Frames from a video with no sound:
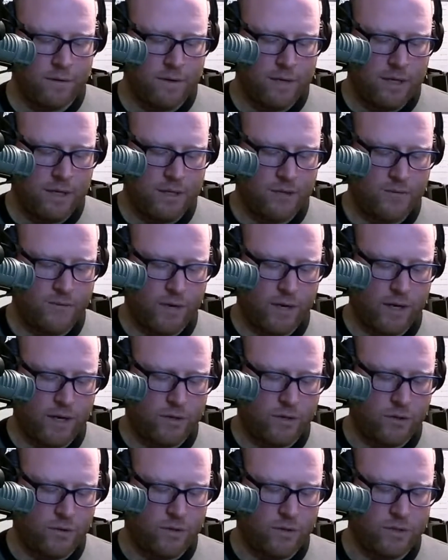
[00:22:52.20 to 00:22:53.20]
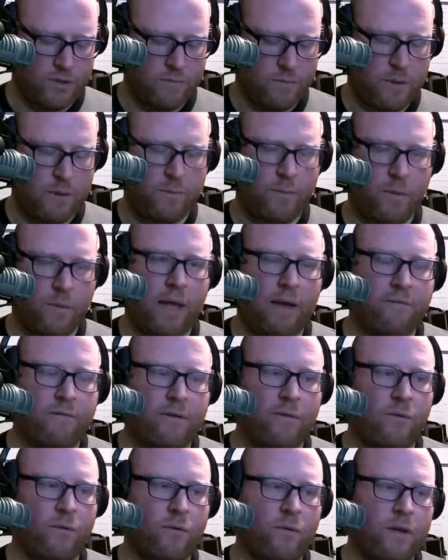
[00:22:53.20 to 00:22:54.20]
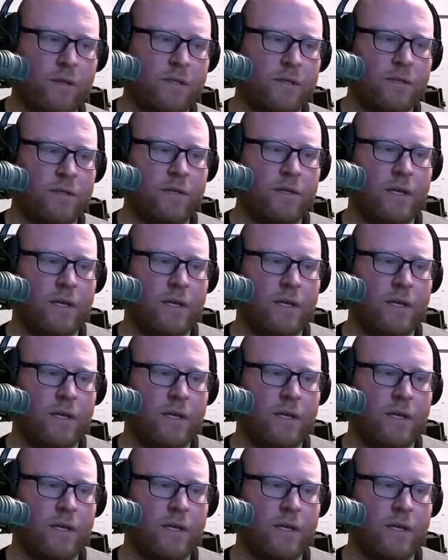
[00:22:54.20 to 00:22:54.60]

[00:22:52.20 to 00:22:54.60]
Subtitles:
it's funny too because people have different reasons,